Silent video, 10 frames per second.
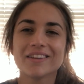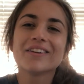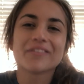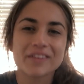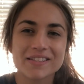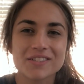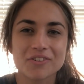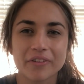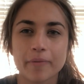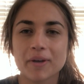you know, if they said,
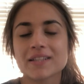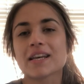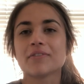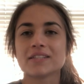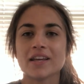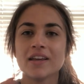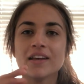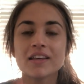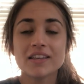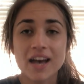do you allow pets? I would say,
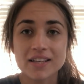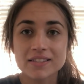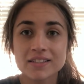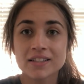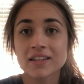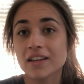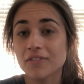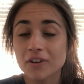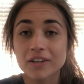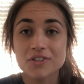yes.
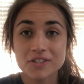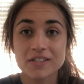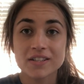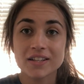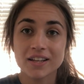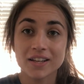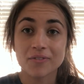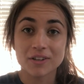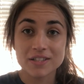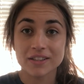If you're interested
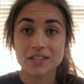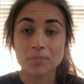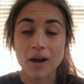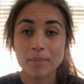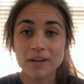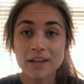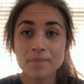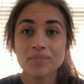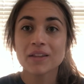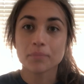in renting this property,
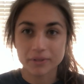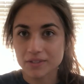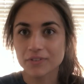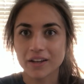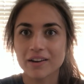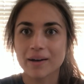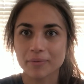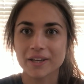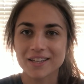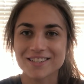please fill out an
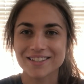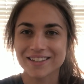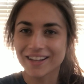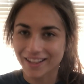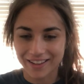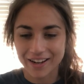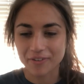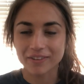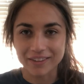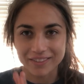application. And then
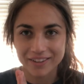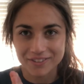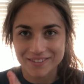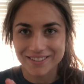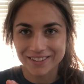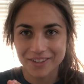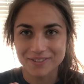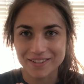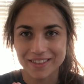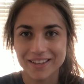I would link the
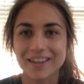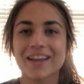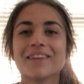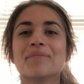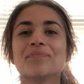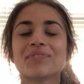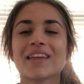cozy thing again.